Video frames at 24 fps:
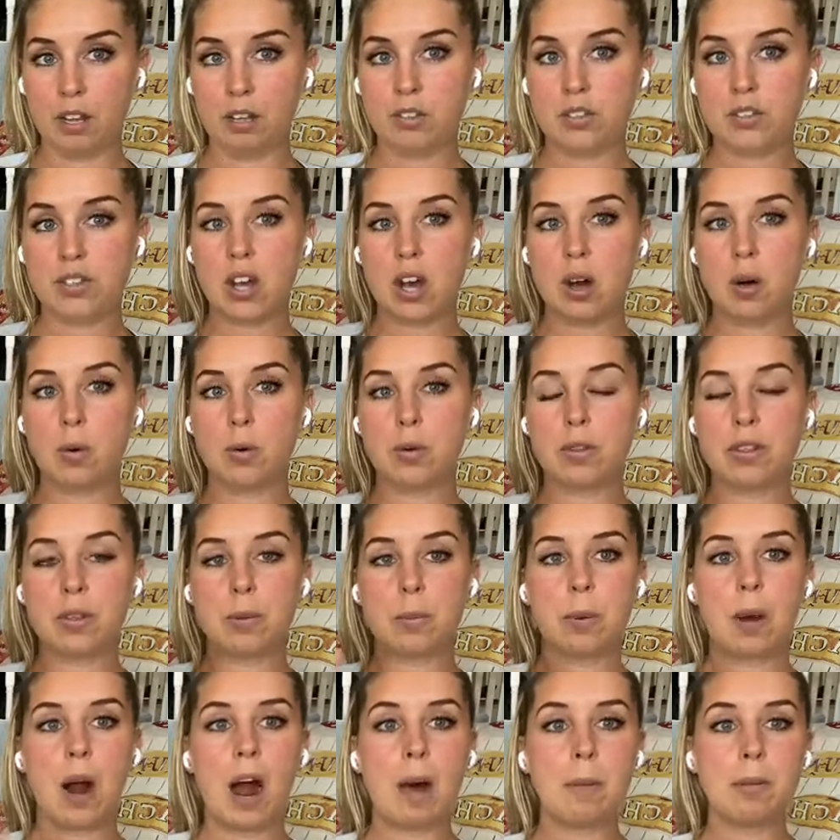So
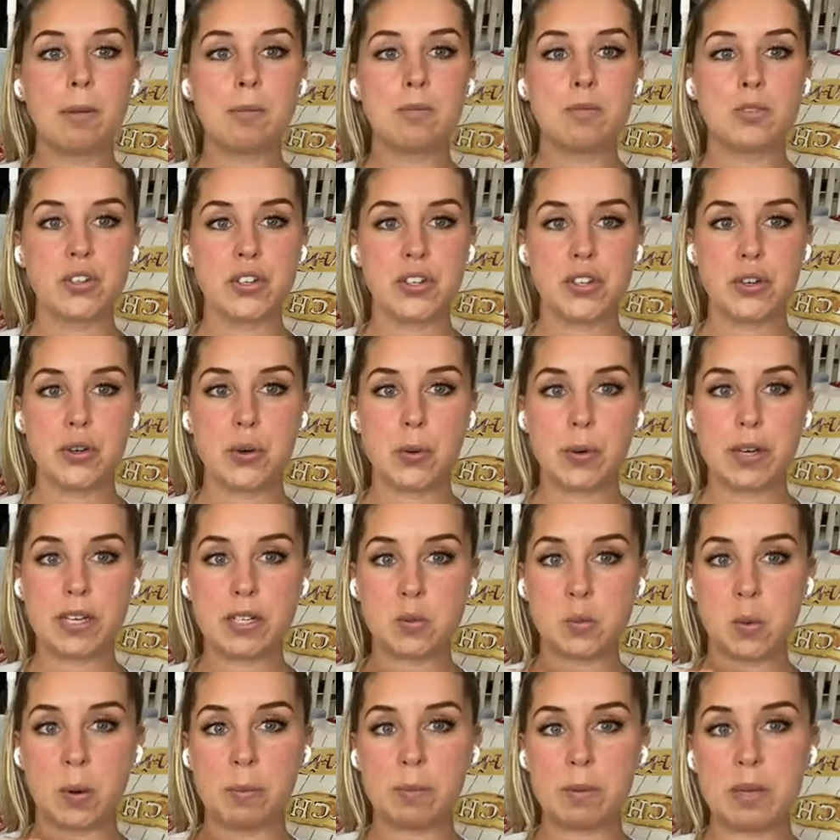the problem too
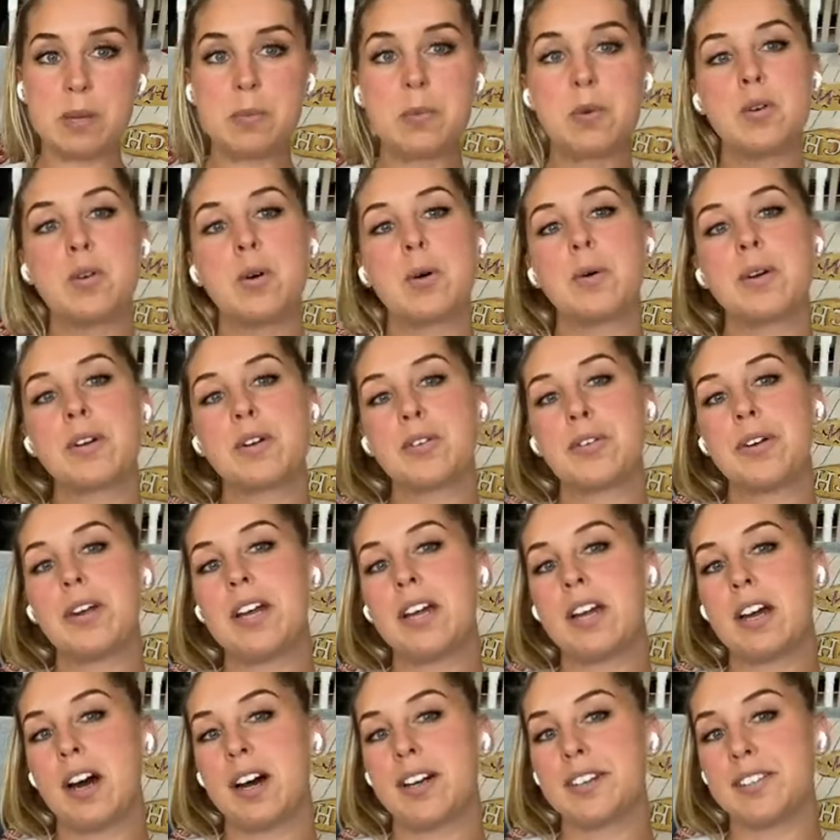is when people go and
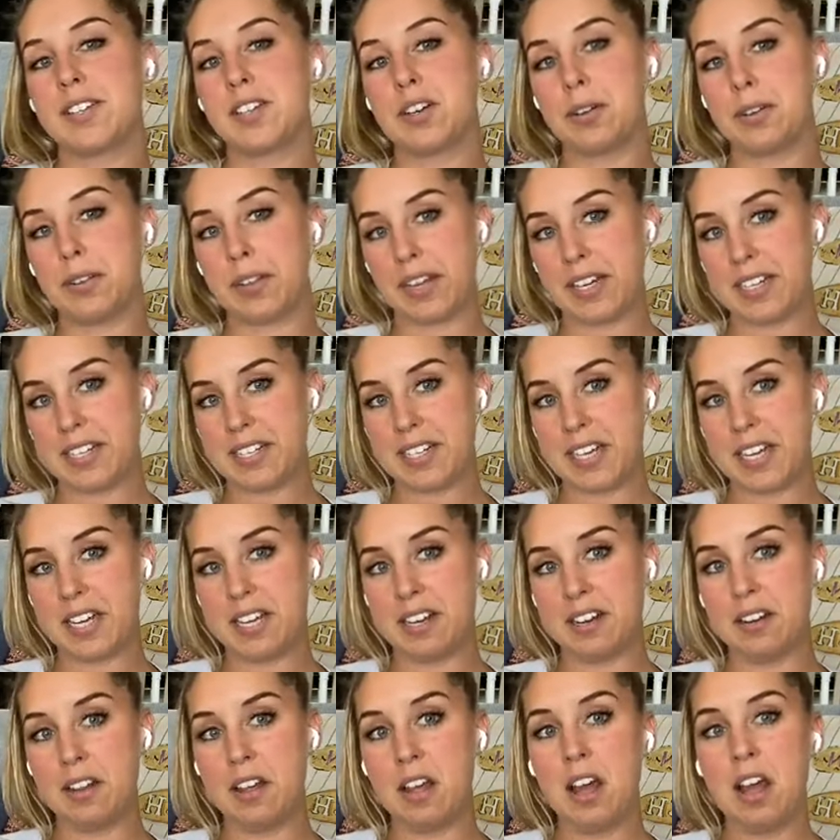create content on
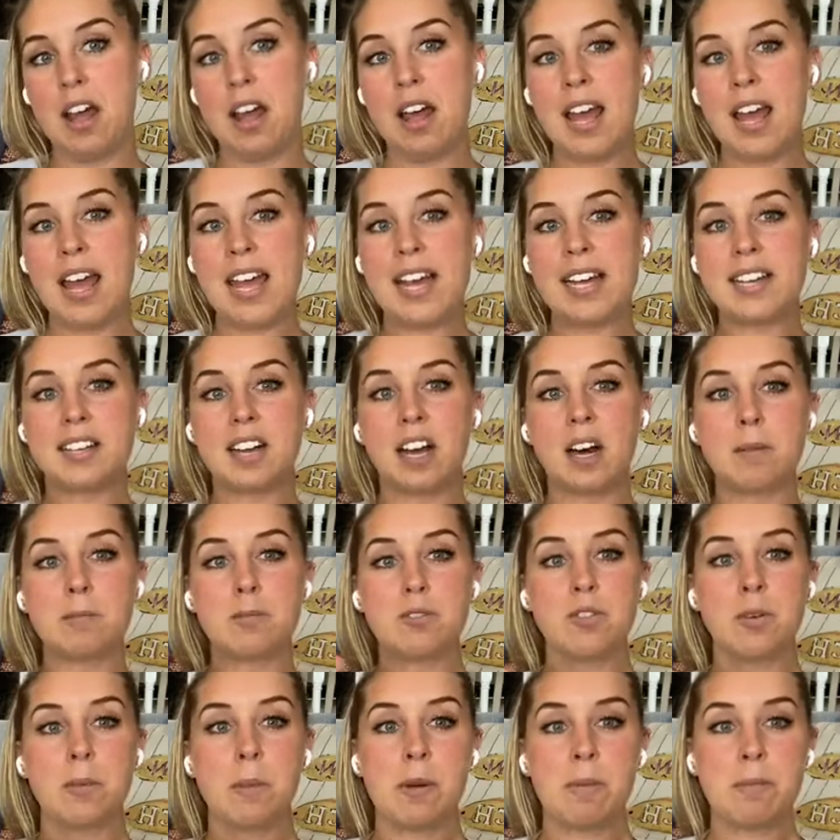LinkedIn, it
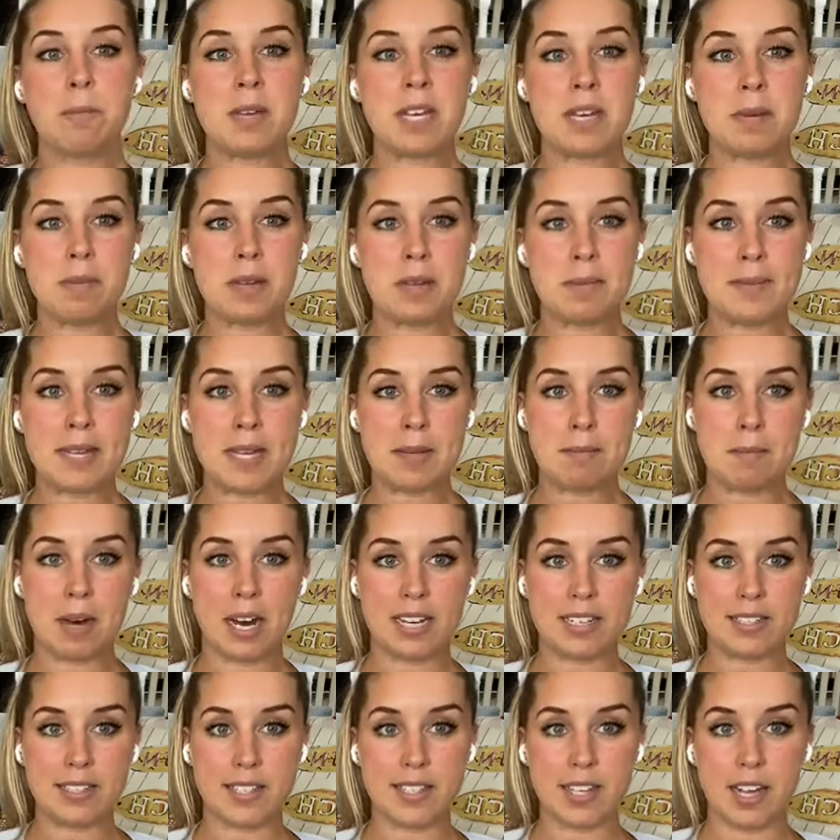comes from a me
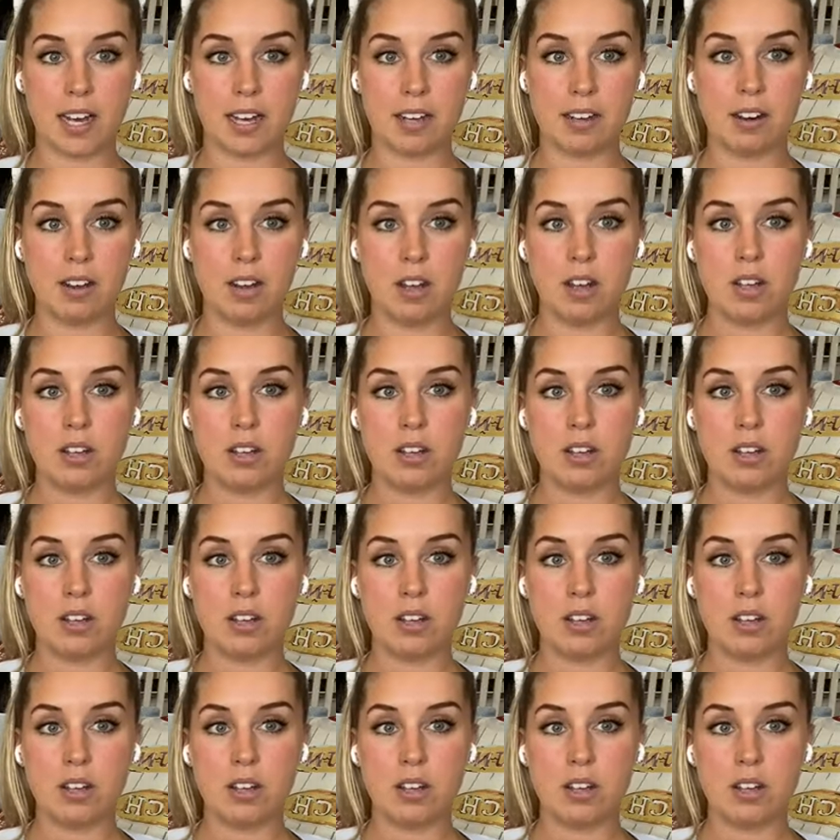mindset.